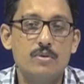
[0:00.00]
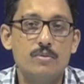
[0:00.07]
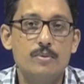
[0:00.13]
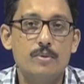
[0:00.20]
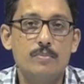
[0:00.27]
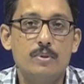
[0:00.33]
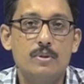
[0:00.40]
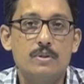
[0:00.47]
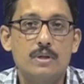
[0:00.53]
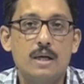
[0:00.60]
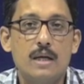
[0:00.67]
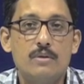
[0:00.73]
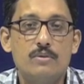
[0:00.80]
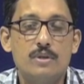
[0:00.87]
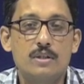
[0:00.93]
people
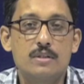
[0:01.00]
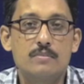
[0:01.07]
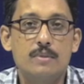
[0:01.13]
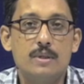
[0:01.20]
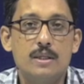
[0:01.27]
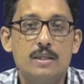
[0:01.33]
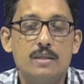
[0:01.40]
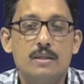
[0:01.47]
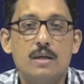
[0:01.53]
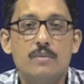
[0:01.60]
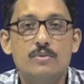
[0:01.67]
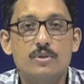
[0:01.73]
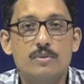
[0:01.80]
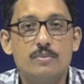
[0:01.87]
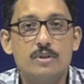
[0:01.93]
try to explain in
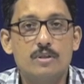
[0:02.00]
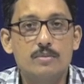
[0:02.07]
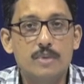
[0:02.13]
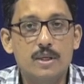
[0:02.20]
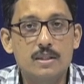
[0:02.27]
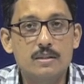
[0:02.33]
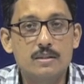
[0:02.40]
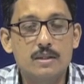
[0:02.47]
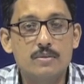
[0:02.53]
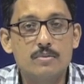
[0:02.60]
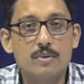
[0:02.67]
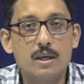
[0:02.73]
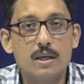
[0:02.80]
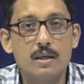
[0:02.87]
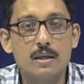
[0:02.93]
terms of this mixed state
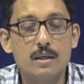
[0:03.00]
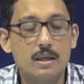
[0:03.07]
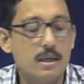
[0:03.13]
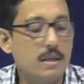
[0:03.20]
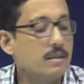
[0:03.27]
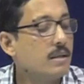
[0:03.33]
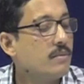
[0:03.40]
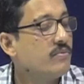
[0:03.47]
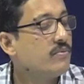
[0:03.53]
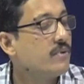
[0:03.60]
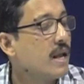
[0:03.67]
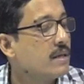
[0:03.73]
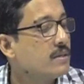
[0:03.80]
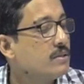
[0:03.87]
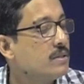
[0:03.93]
where some
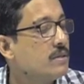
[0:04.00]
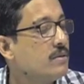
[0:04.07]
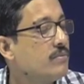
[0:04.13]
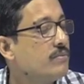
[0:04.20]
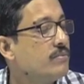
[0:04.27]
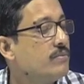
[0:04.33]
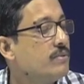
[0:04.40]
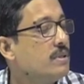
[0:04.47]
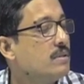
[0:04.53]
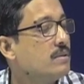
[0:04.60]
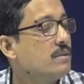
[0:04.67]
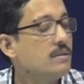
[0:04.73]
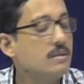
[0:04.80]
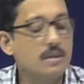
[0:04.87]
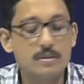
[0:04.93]
fraction of
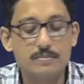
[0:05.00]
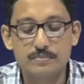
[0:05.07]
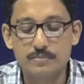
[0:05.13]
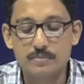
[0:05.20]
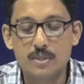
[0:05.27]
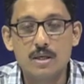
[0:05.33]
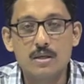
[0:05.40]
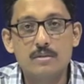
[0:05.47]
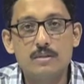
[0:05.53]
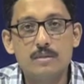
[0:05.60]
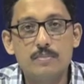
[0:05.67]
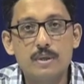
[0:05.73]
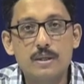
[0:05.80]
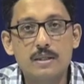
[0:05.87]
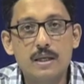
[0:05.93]
this
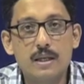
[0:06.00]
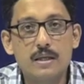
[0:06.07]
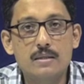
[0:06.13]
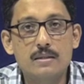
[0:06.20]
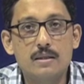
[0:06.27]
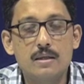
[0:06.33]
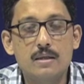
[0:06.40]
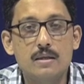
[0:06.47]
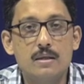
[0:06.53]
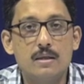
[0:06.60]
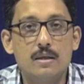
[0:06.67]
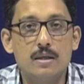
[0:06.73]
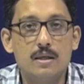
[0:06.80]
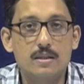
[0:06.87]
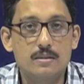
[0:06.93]
triplet character
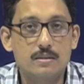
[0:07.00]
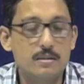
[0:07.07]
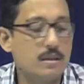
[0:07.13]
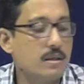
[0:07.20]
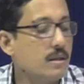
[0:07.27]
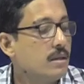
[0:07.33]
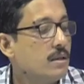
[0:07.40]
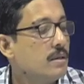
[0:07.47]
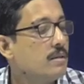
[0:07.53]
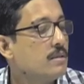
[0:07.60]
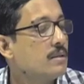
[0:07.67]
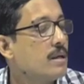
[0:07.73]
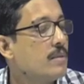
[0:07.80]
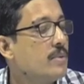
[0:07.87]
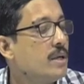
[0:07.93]

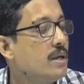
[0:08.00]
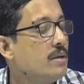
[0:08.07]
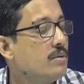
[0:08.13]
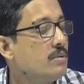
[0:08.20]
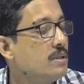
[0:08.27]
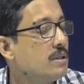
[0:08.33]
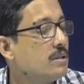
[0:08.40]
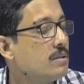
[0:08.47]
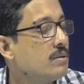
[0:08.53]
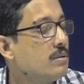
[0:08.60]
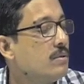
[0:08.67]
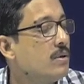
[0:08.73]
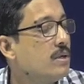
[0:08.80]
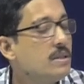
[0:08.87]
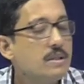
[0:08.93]
is coming into this
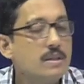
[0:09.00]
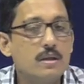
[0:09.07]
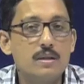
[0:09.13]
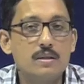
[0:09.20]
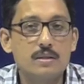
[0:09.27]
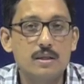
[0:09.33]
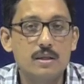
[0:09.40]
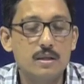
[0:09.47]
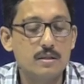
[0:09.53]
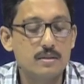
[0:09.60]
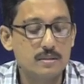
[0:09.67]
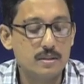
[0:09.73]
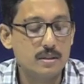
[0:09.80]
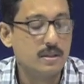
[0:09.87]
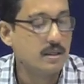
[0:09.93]
originally singlet
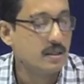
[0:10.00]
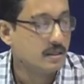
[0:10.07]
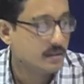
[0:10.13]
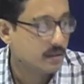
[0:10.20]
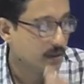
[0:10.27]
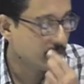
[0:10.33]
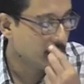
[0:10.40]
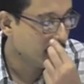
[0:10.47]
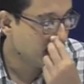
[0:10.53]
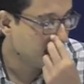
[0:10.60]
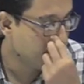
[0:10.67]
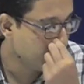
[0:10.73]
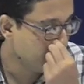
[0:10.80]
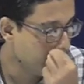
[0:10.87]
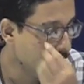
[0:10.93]
state, and as a result
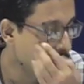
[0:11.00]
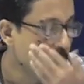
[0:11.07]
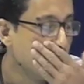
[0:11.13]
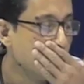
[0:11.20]
of which